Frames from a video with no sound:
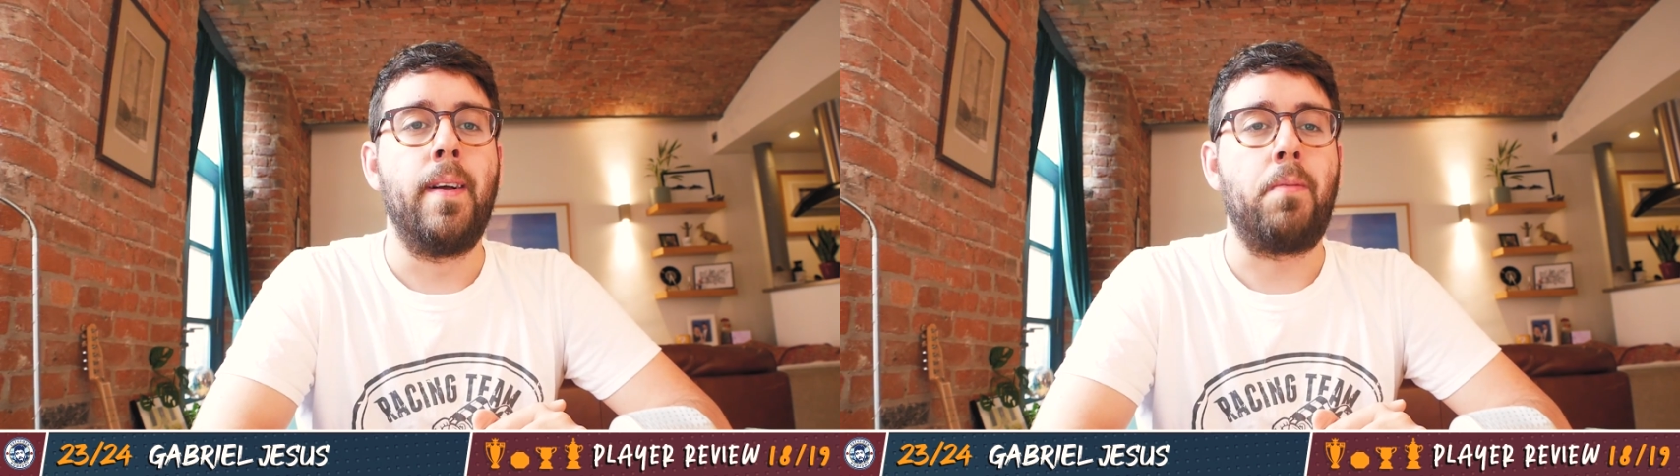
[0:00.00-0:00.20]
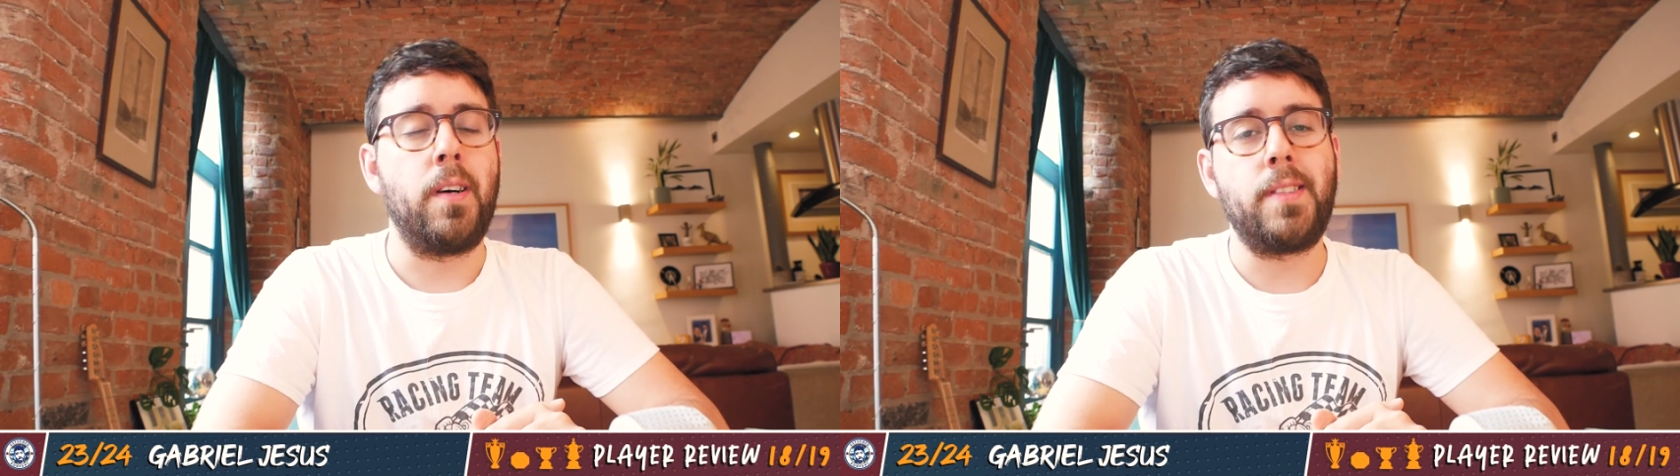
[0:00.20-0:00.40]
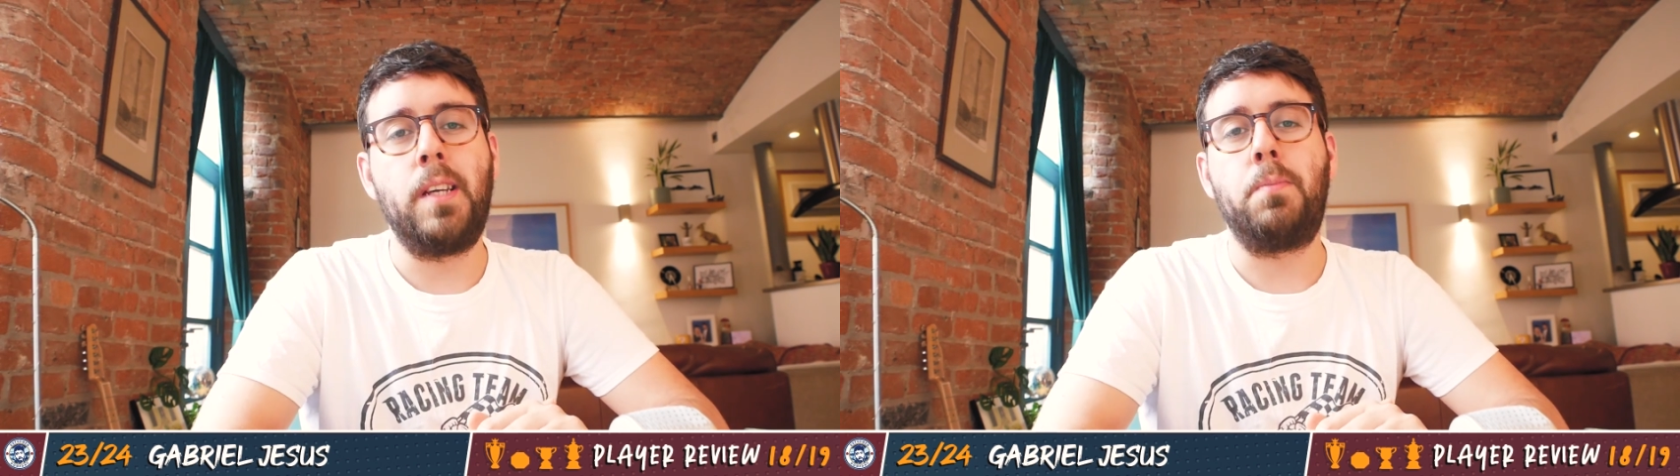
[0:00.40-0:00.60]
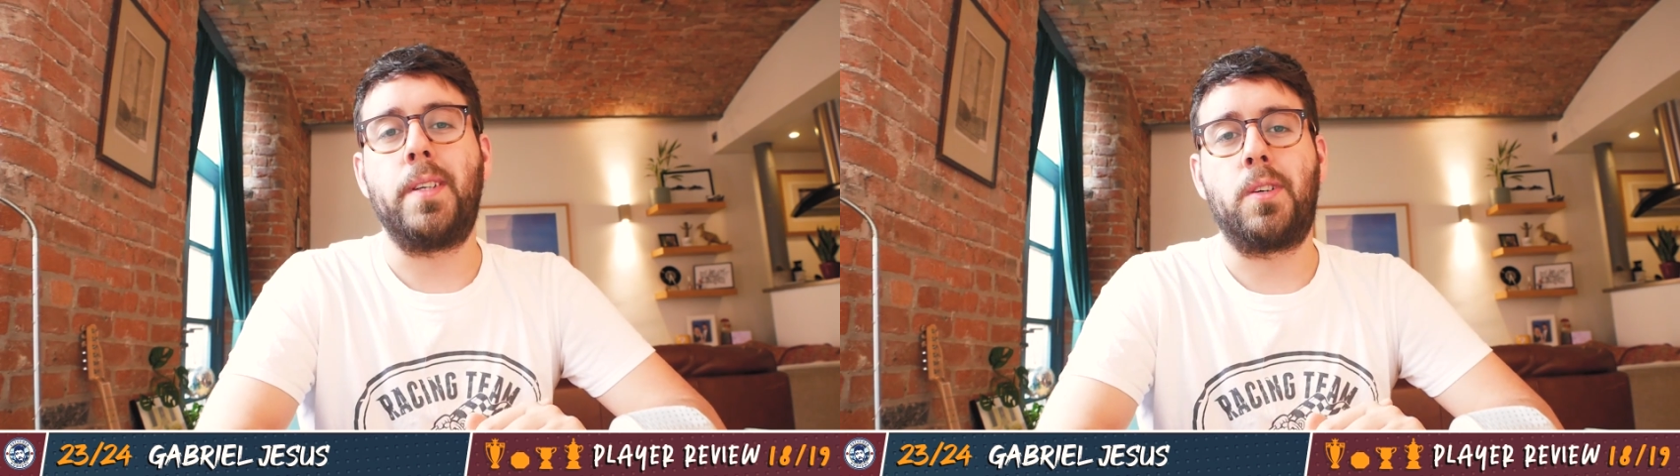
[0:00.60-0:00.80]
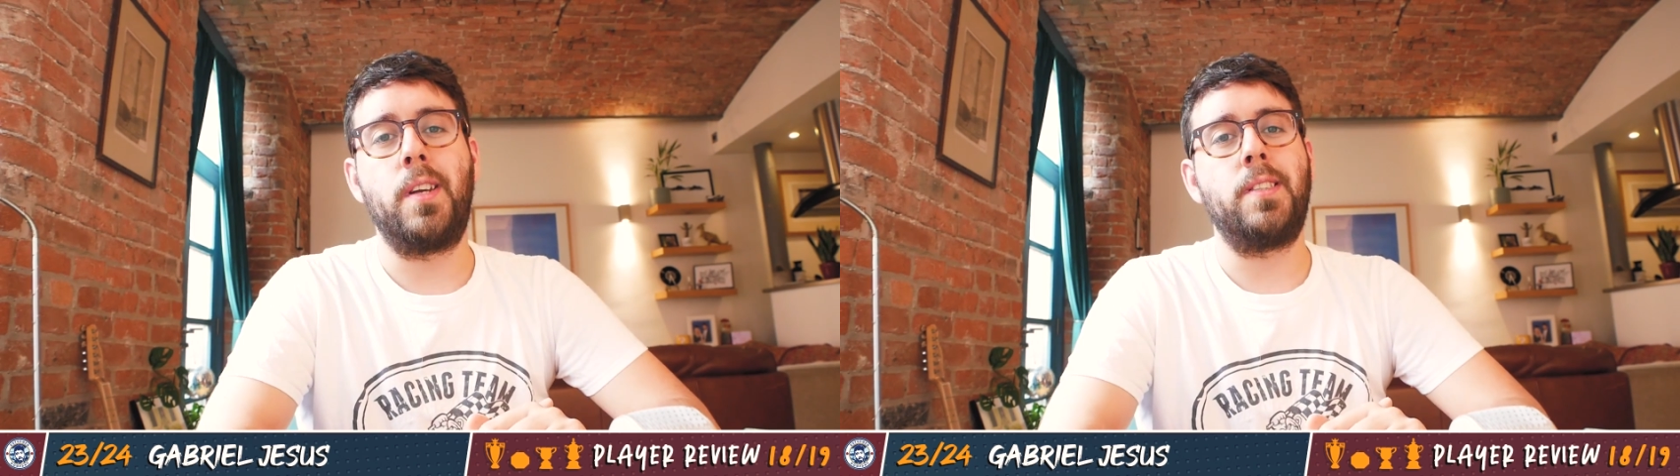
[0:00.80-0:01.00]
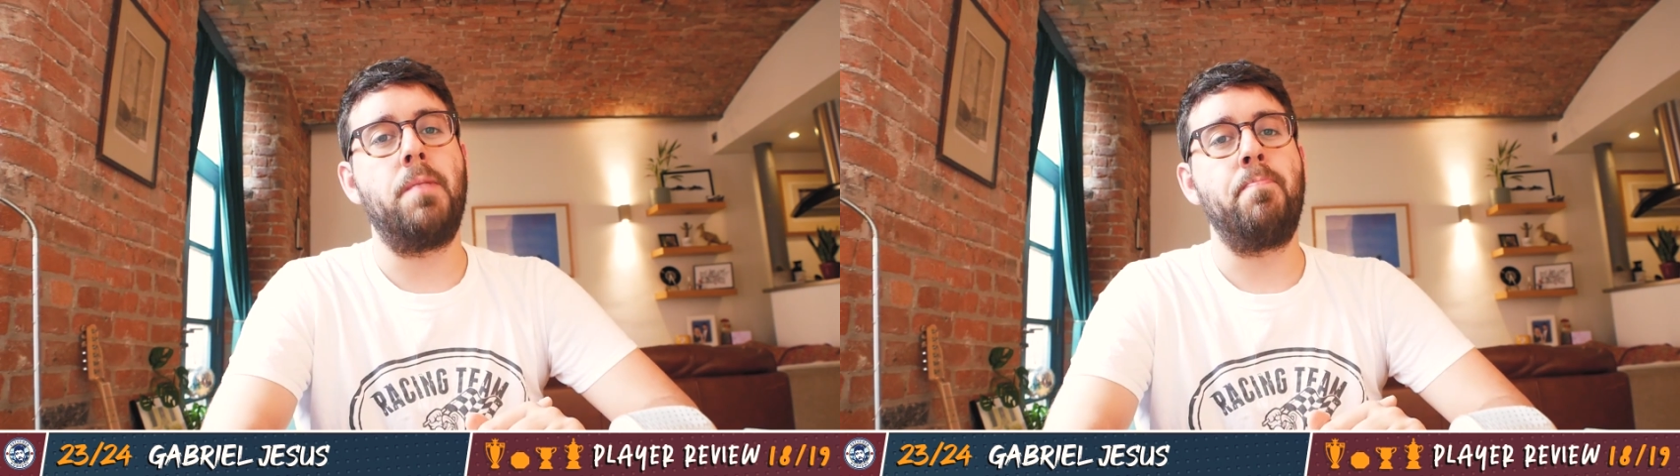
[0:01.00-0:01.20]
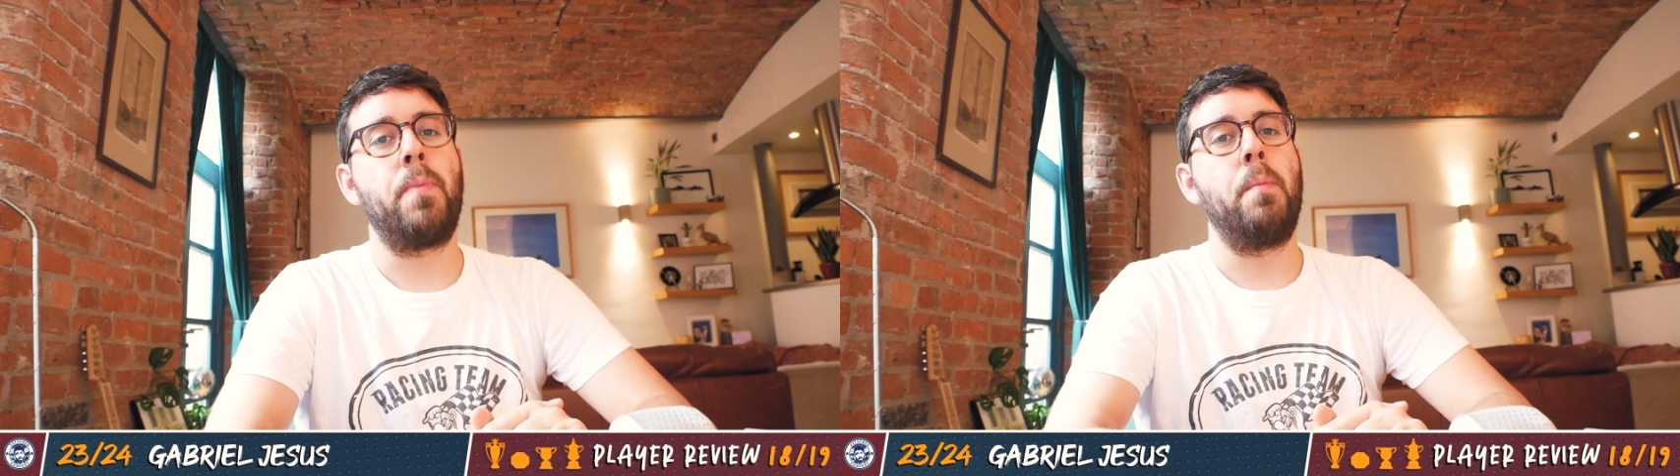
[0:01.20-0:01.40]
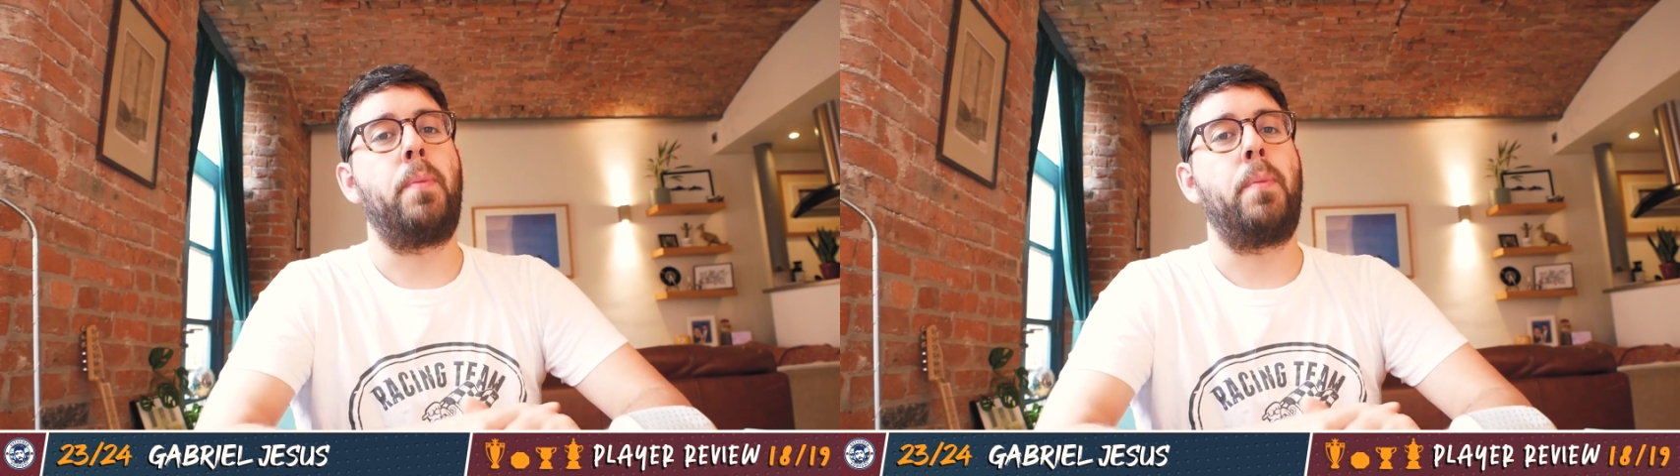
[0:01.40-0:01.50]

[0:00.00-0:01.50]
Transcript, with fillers: I'm not saying he'll be as good as him,